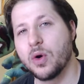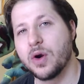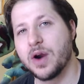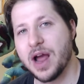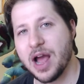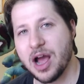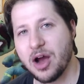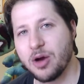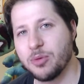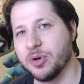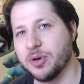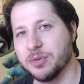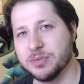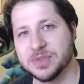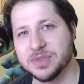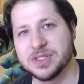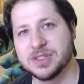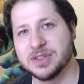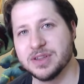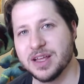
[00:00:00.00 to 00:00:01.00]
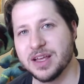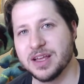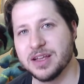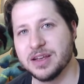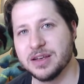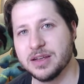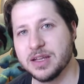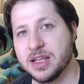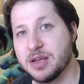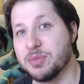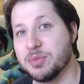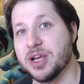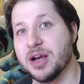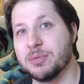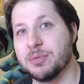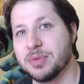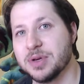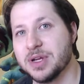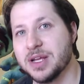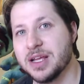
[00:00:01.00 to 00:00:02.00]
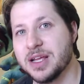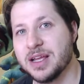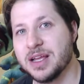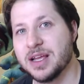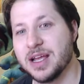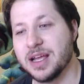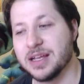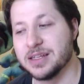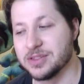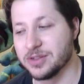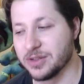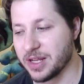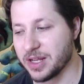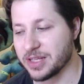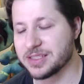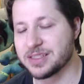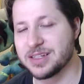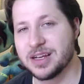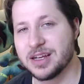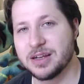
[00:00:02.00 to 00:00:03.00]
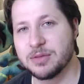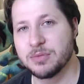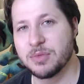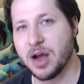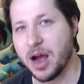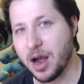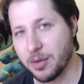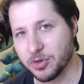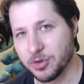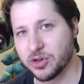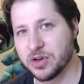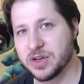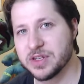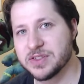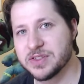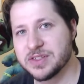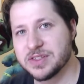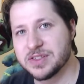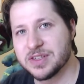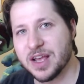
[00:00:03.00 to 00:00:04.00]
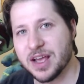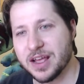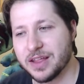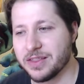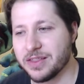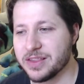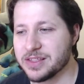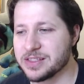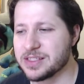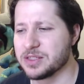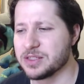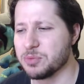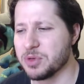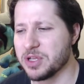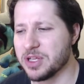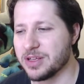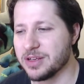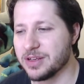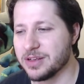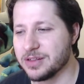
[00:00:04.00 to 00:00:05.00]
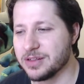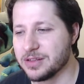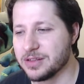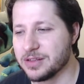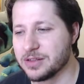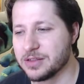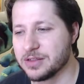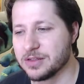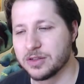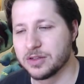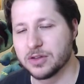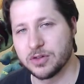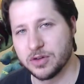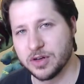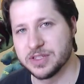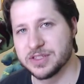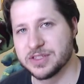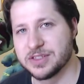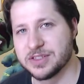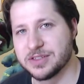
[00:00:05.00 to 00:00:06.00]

albums, then hit me up. Until next time, I'm Chris, and this has been Chris.